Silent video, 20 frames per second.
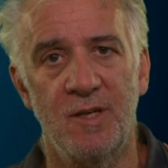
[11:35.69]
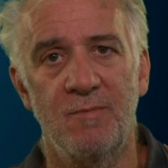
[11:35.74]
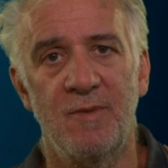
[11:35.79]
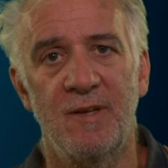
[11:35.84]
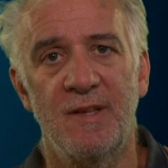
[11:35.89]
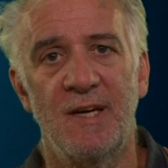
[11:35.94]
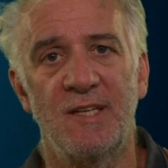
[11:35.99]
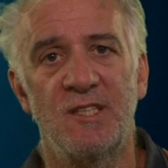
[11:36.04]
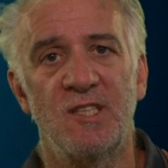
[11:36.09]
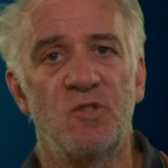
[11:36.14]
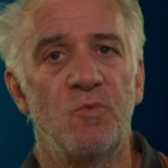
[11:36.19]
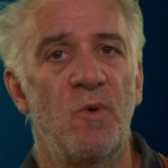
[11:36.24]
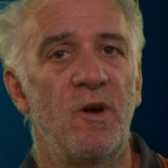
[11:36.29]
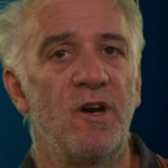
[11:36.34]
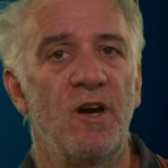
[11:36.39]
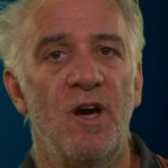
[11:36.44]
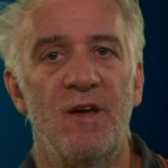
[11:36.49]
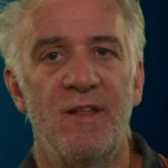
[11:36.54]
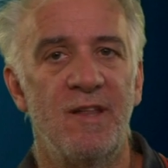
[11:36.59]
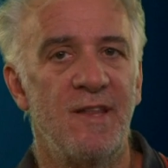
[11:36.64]
but they just want to
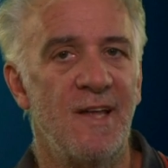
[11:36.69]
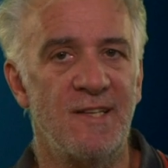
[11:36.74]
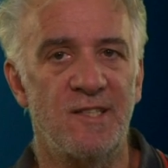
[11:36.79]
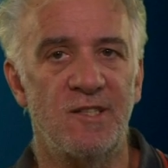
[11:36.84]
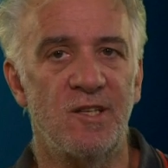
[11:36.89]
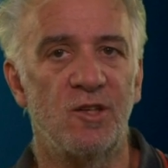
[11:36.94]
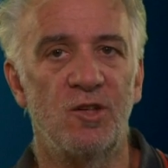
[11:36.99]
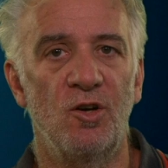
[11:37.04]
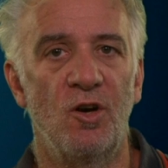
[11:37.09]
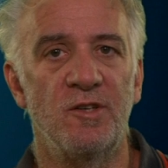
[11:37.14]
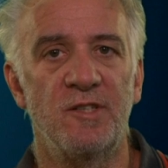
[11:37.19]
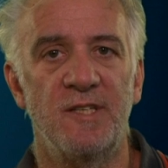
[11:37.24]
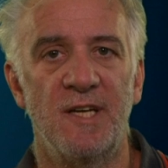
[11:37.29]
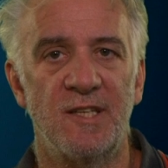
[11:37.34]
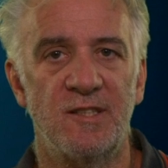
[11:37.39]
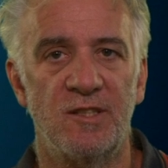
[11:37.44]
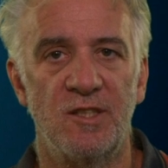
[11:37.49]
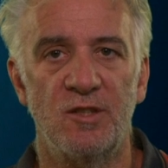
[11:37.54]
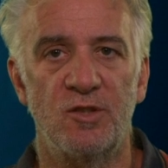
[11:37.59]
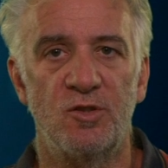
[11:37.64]
know that that's the
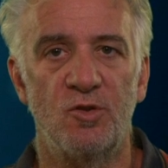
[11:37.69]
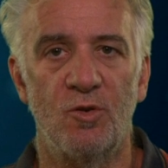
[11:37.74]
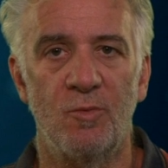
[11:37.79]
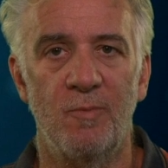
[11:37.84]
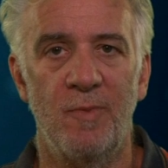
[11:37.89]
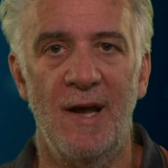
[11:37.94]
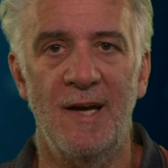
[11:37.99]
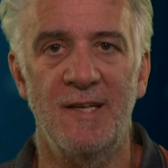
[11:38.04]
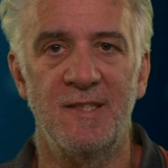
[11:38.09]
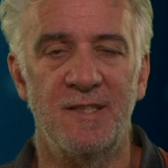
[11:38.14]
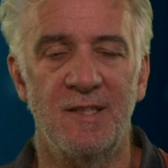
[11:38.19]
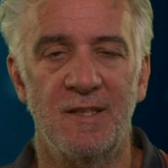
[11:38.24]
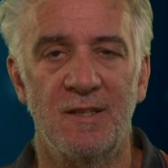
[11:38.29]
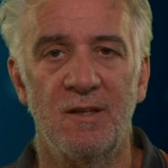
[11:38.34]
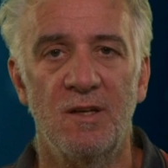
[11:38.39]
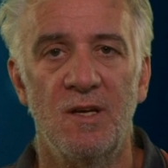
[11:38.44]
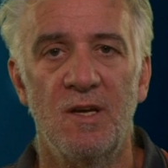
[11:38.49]
context it took place in.